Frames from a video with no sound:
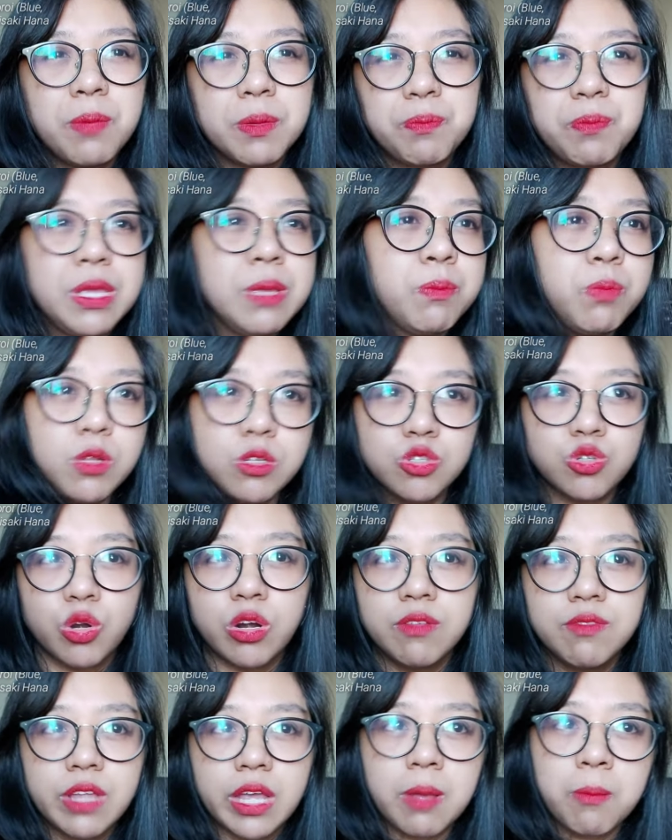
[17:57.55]
but people
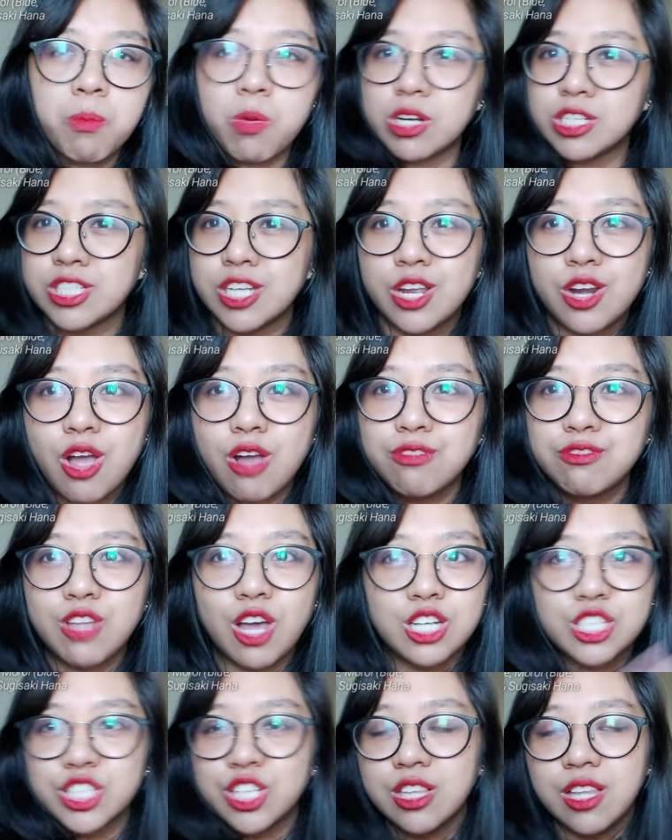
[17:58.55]
sort of, like, brushed it off
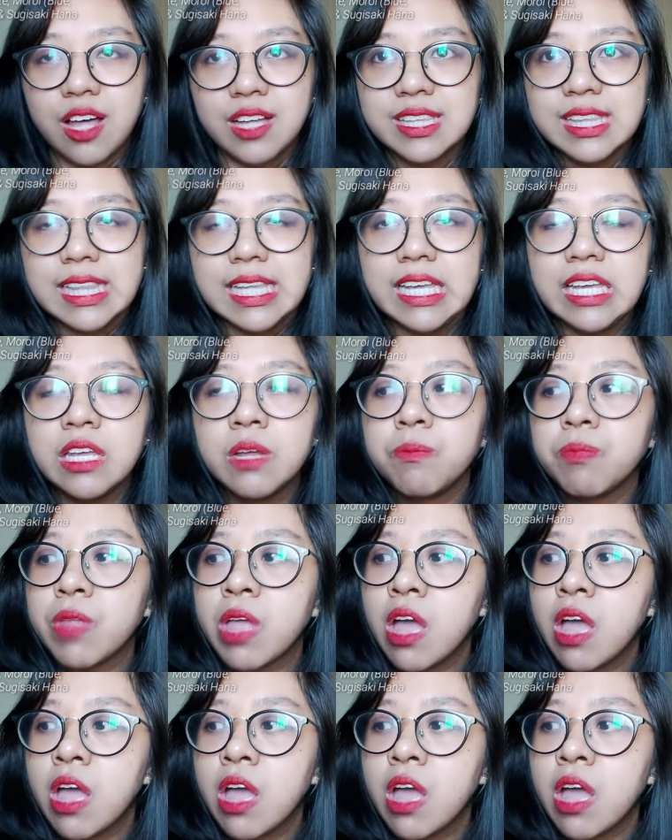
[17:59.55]
nonchalantly,